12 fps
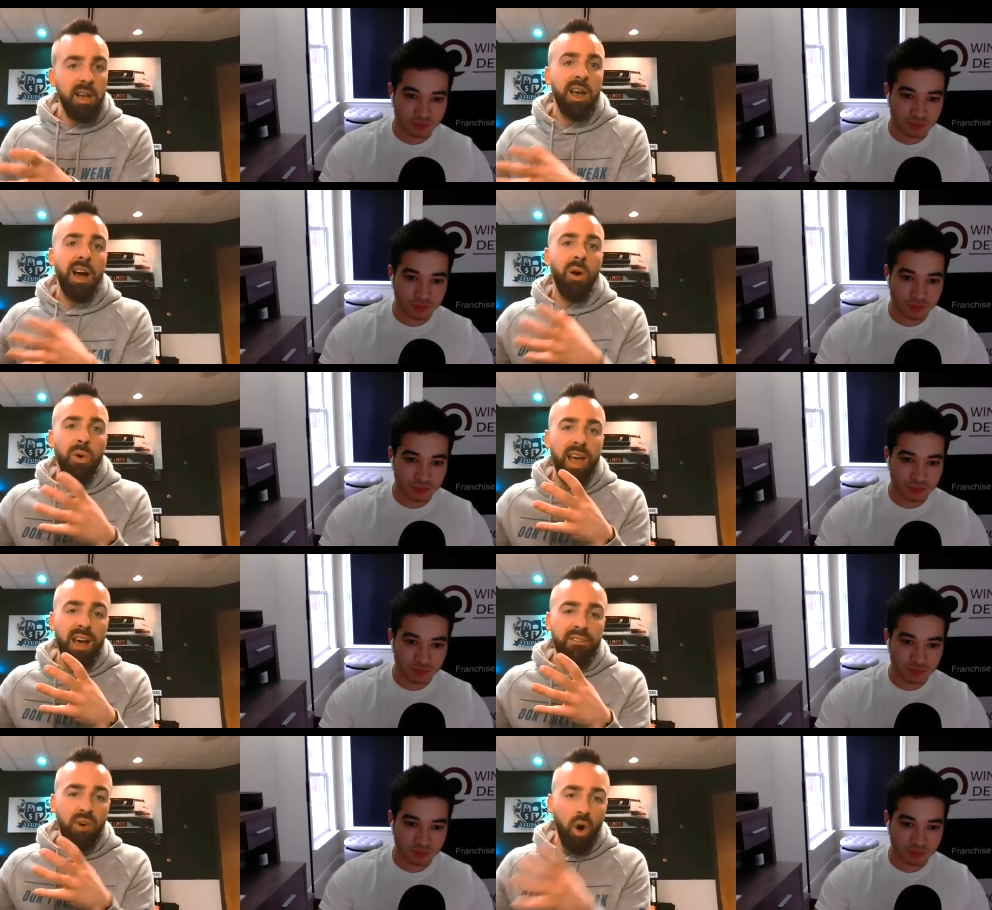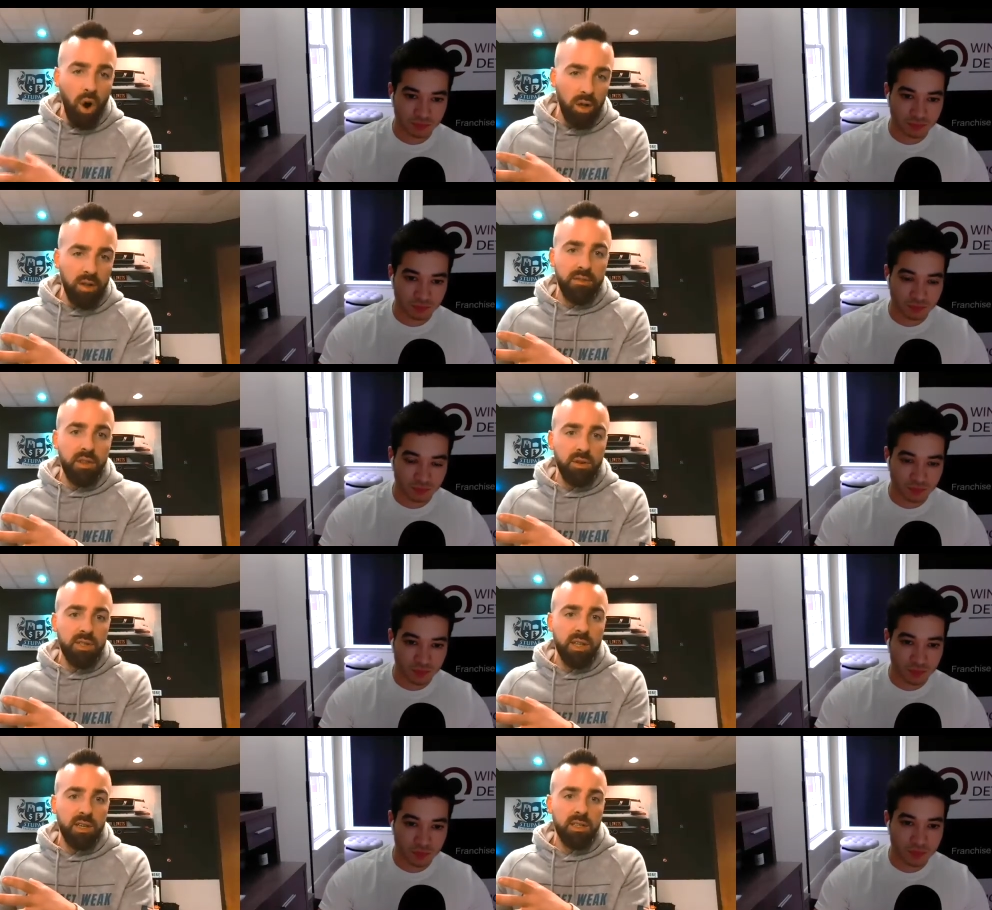Speaker 1: i want to have all of those things
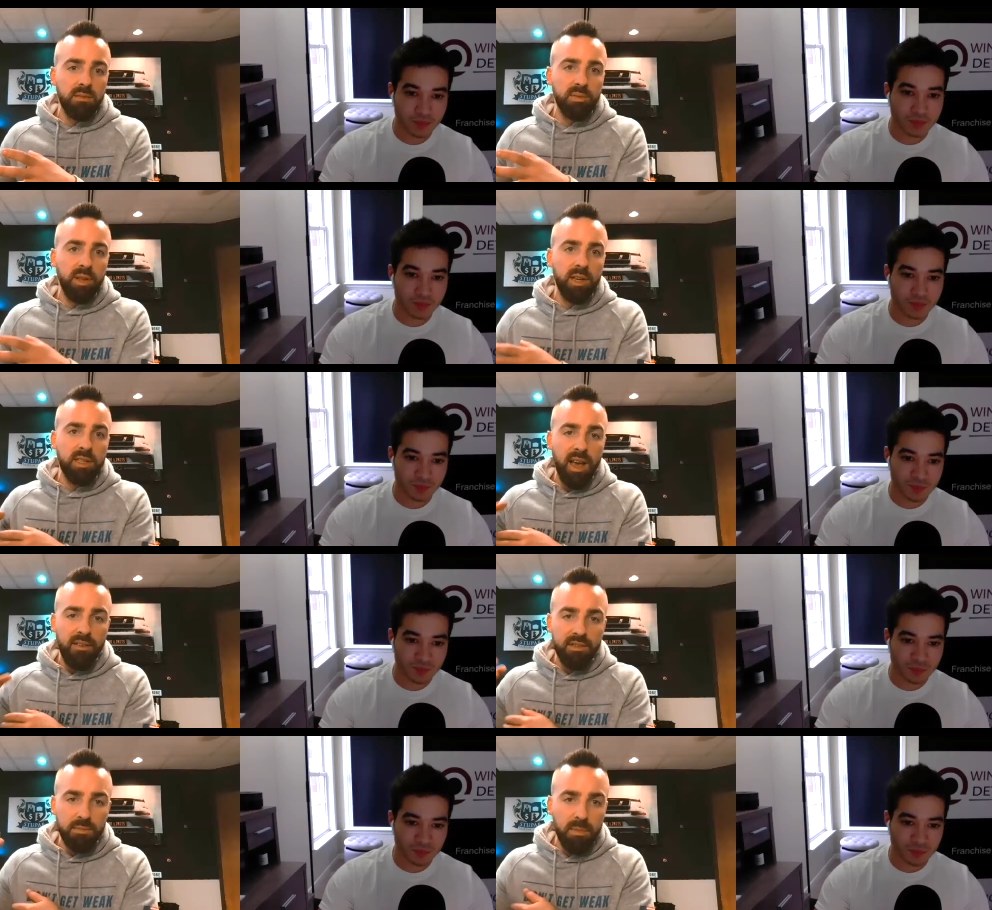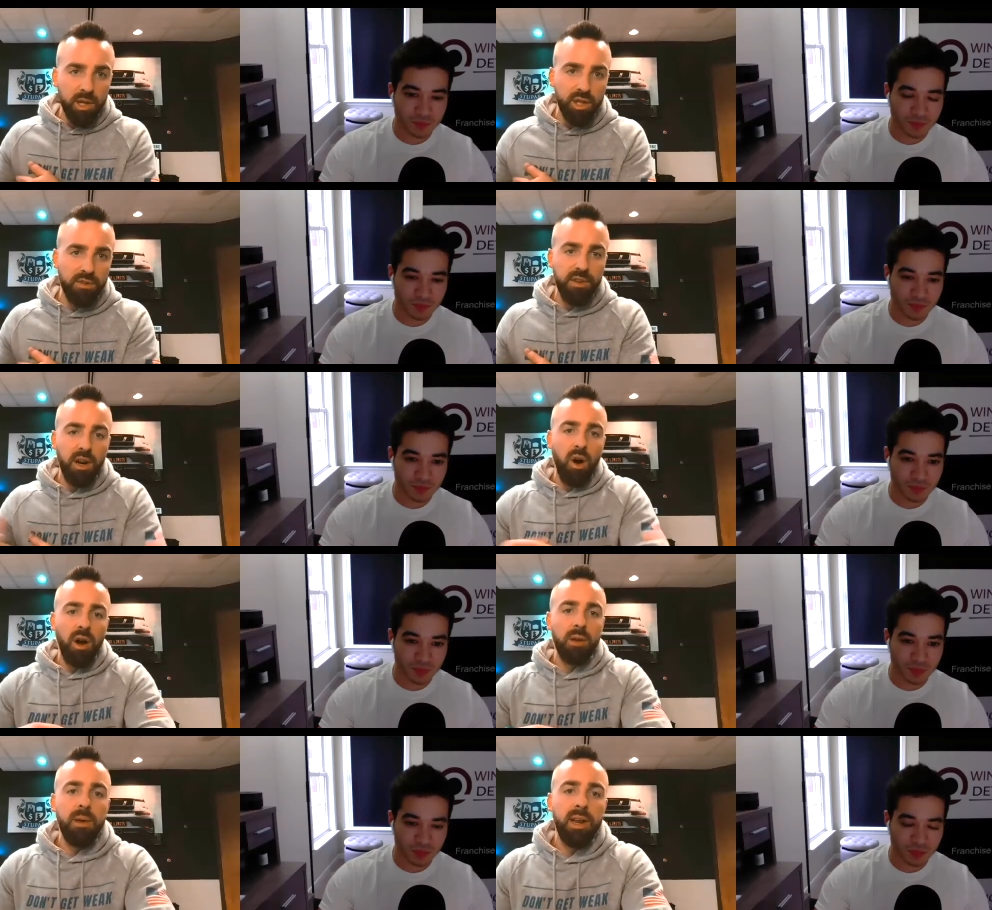in place have as much of it
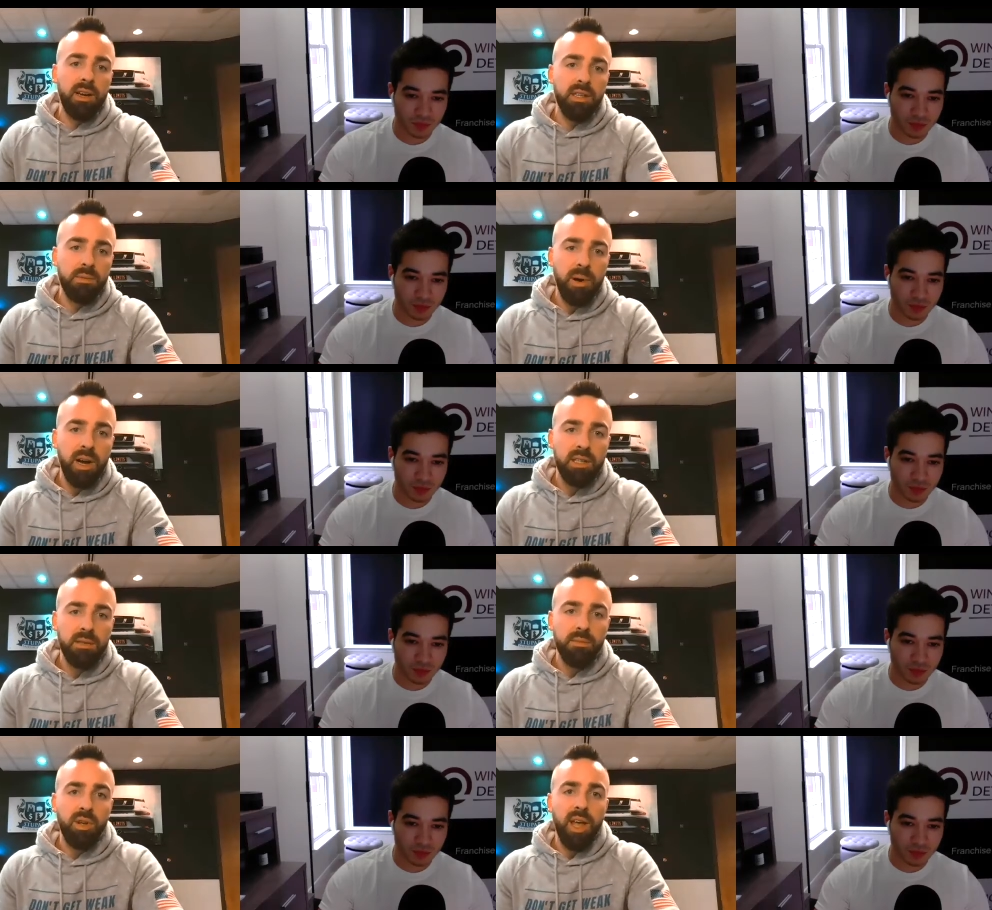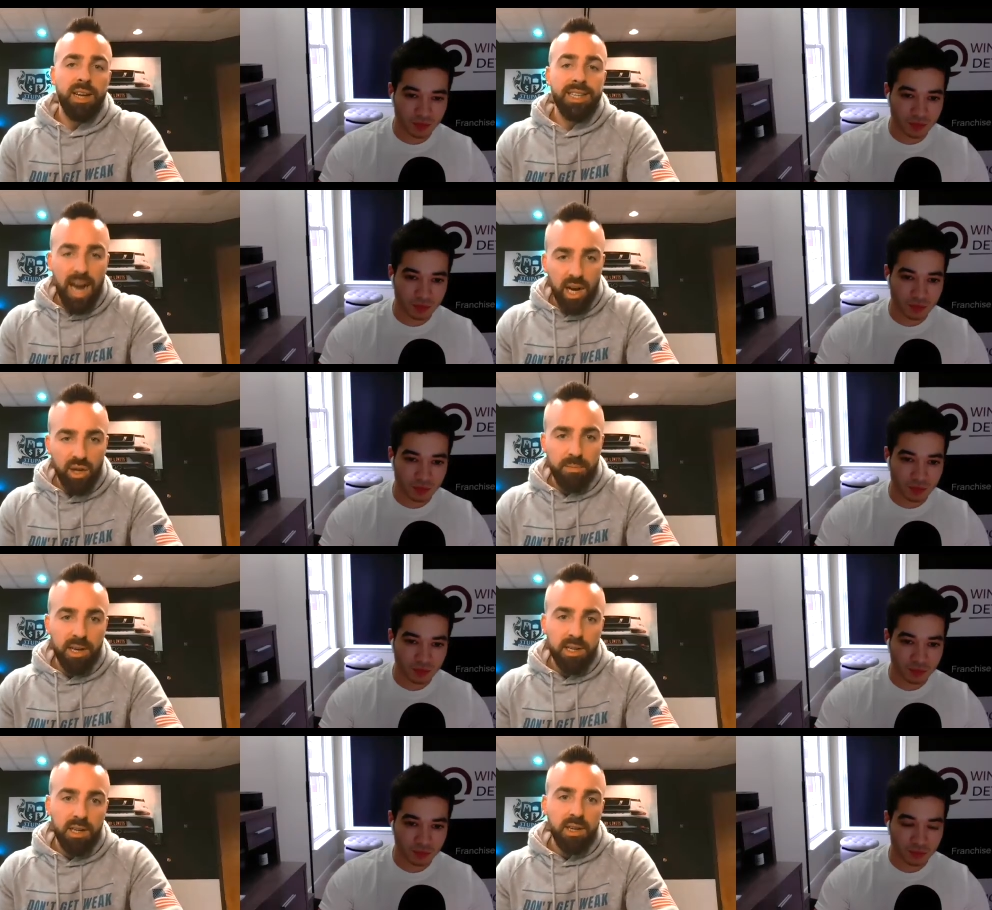automated as possible and
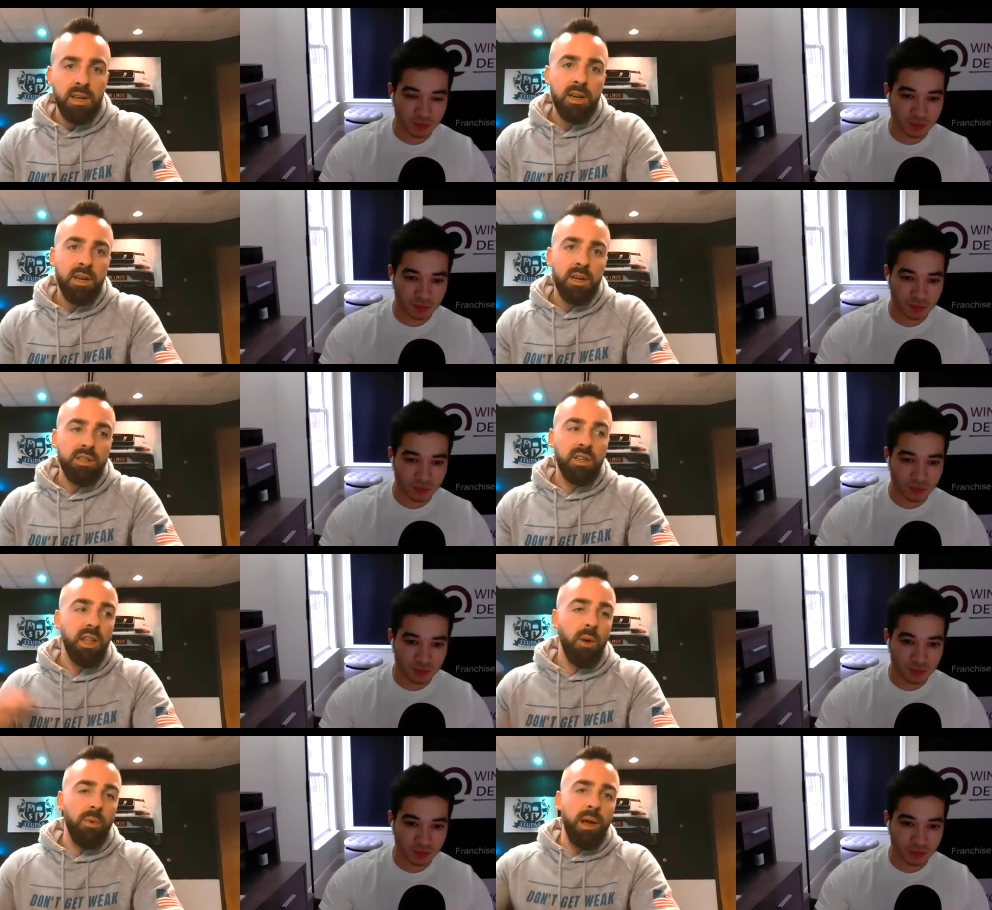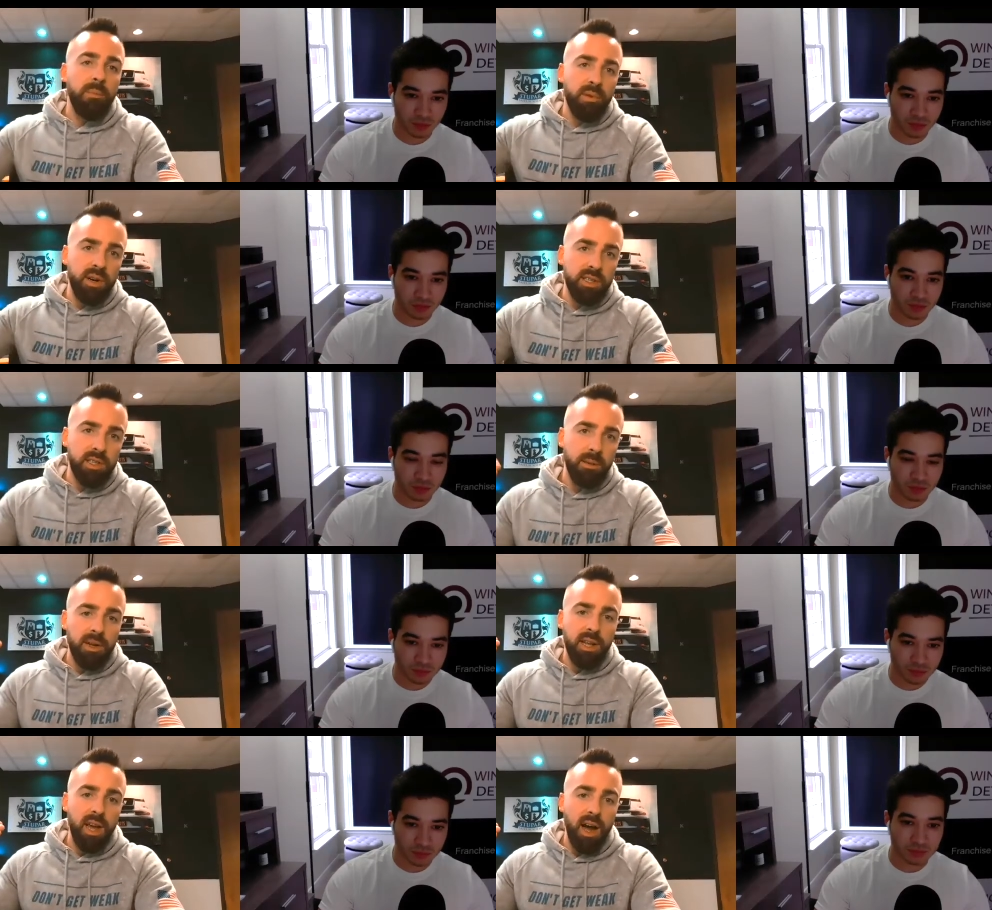documented so that when i bring somebody
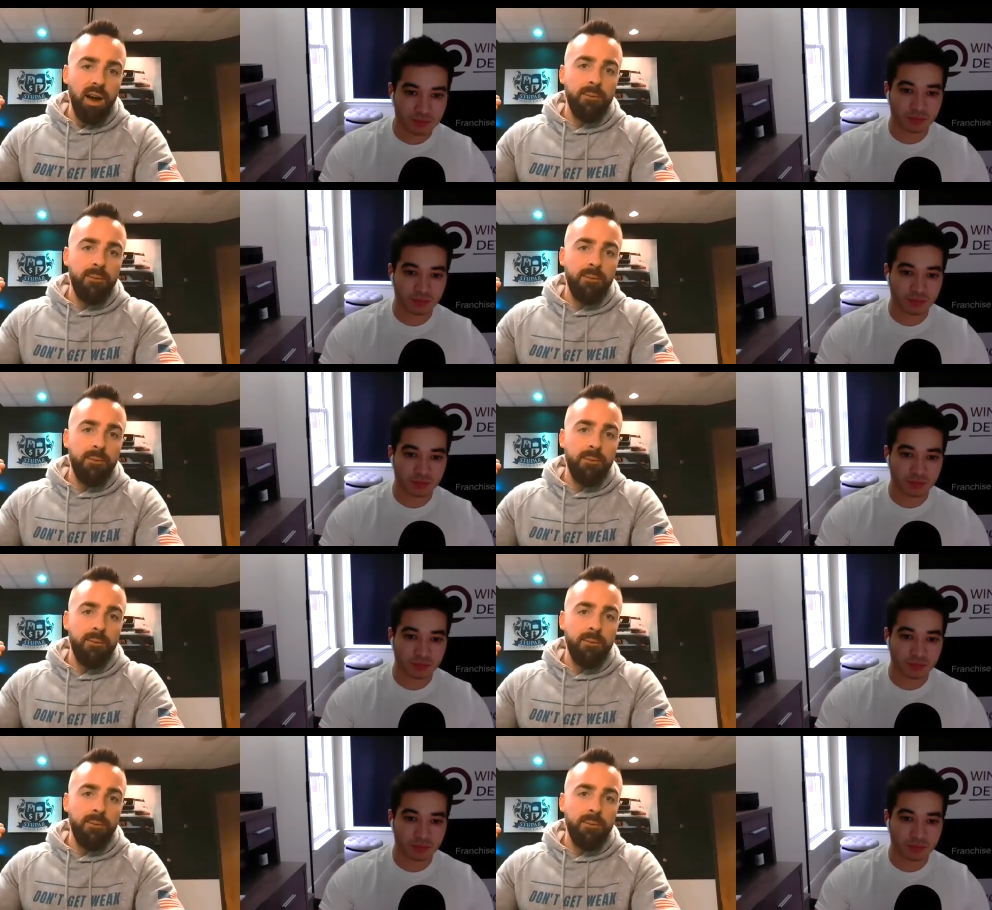on